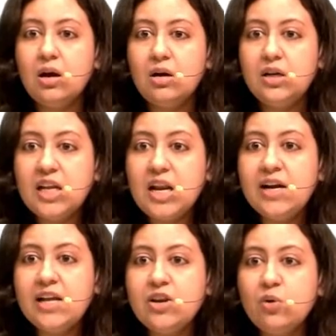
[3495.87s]

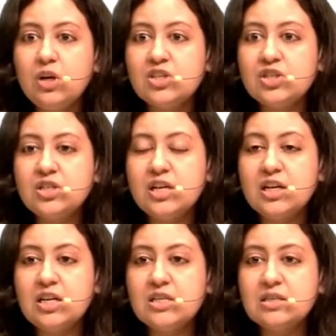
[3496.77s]
enucleation
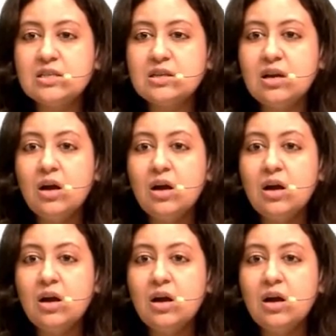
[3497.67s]
decreases.